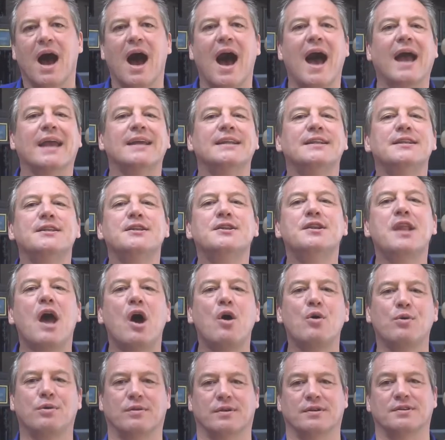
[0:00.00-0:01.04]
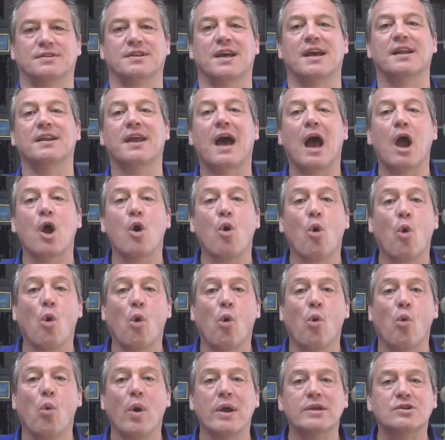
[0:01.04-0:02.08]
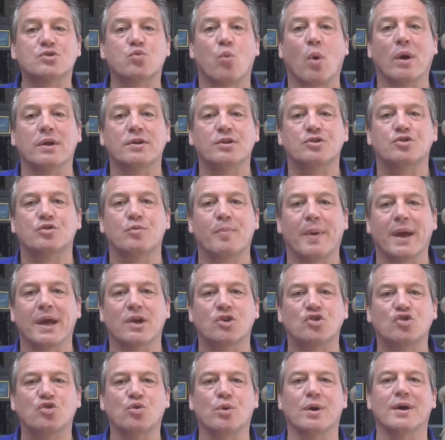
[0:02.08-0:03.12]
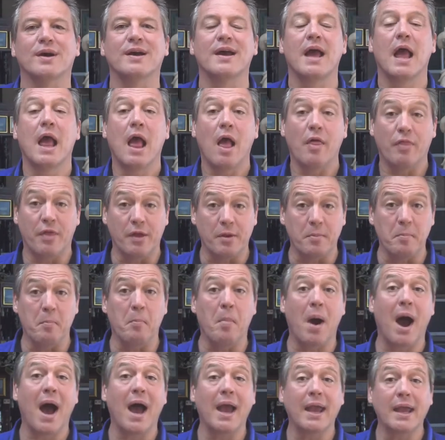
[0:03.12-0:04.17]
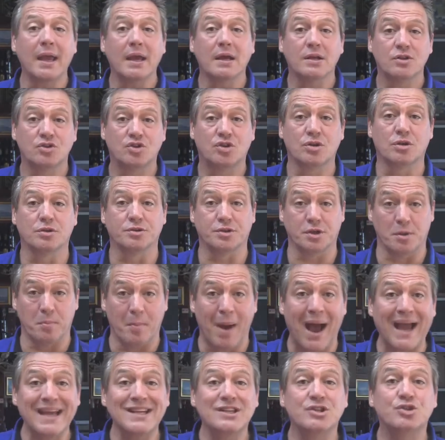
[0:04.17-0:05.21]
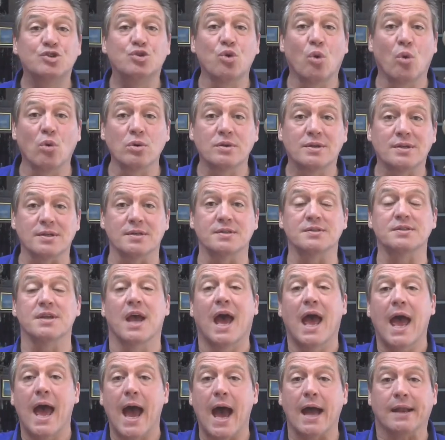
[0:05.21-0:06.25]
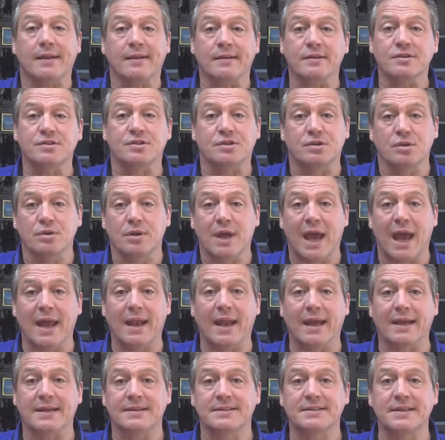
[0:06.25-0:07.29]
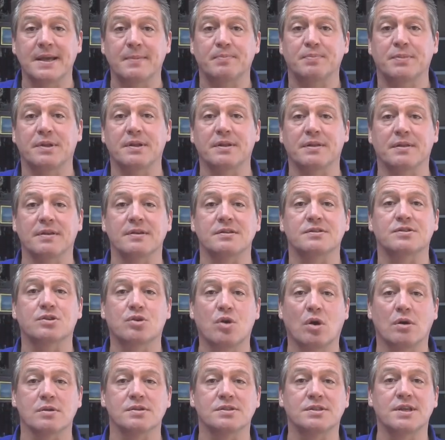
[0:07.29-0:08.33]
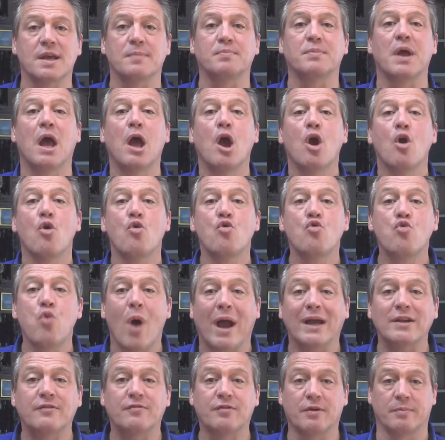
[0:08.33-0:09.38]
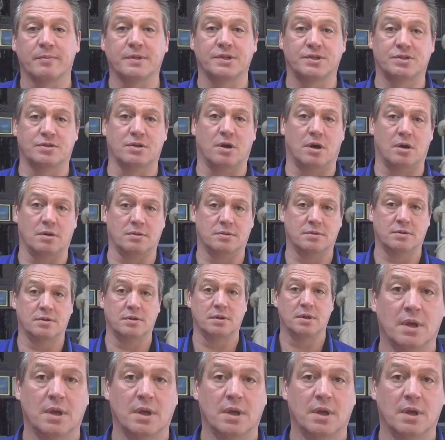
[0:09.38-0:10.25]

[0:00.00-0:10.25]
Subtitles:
I know this, and I always wanted to make sure that my children, my daughters, understood and accepted this concept right from the start.